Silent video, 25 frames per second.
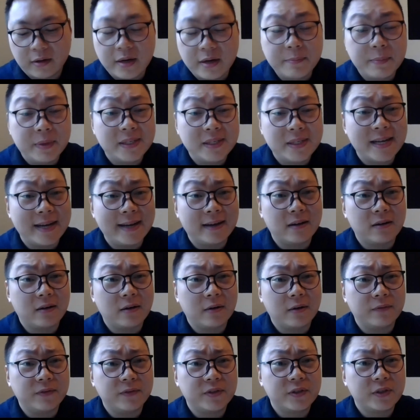imitator
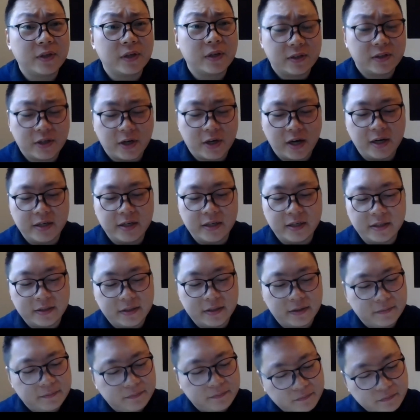of the
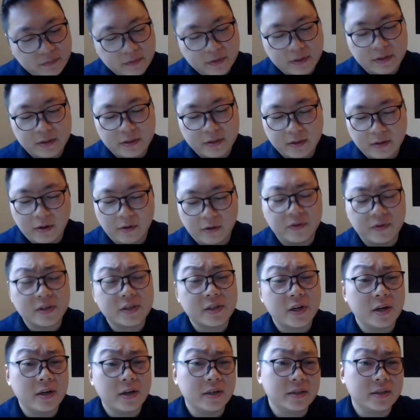Chinese
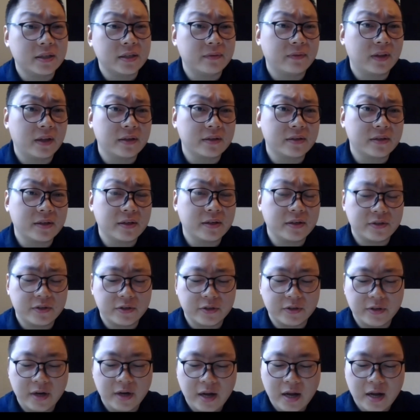
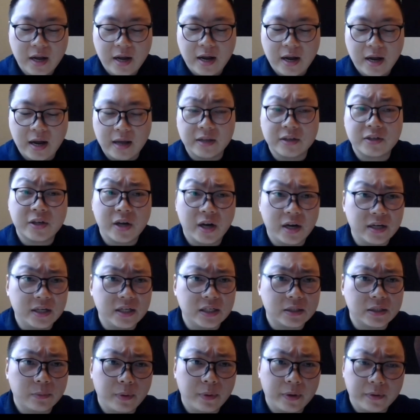civilization and the
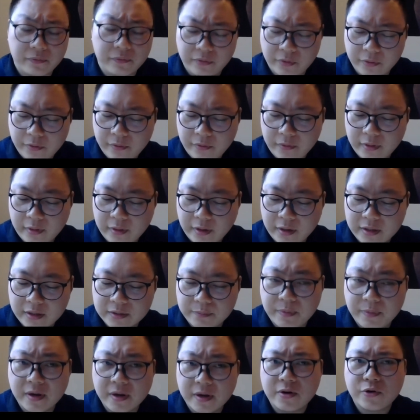Chinese way of doing things.
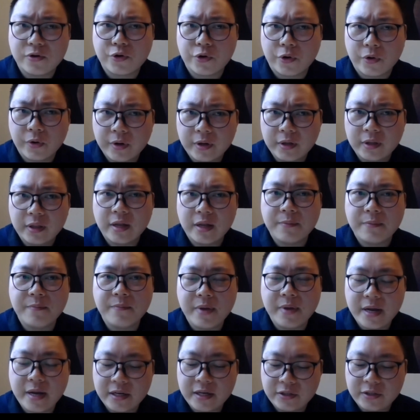But during the
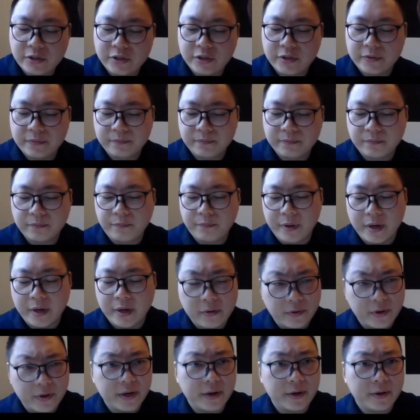Meiji
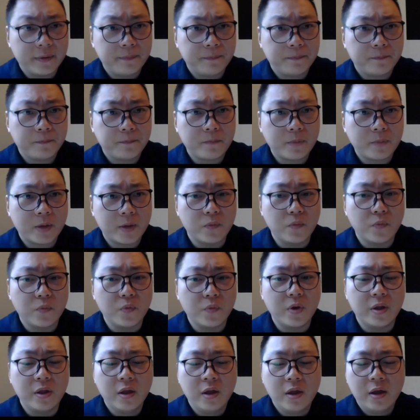period,
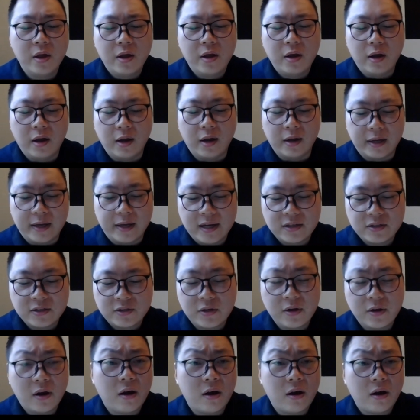against
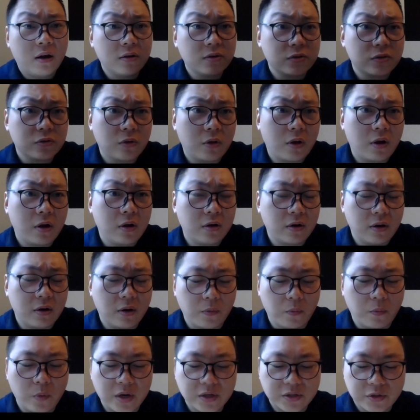the onslaught
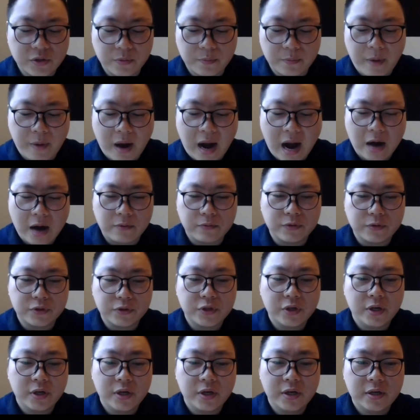of Western
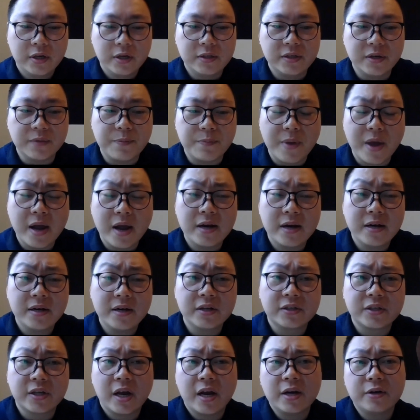powers, Japan
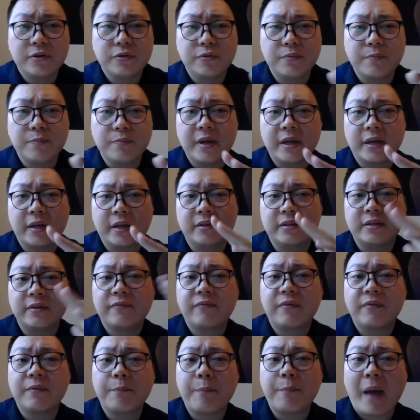decided to make a
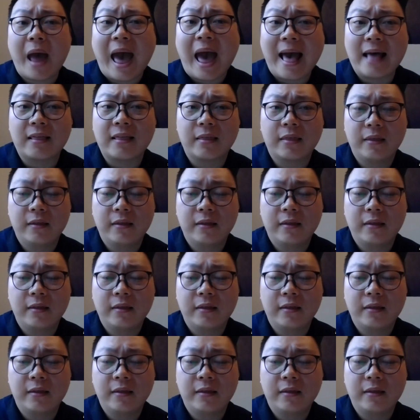different path.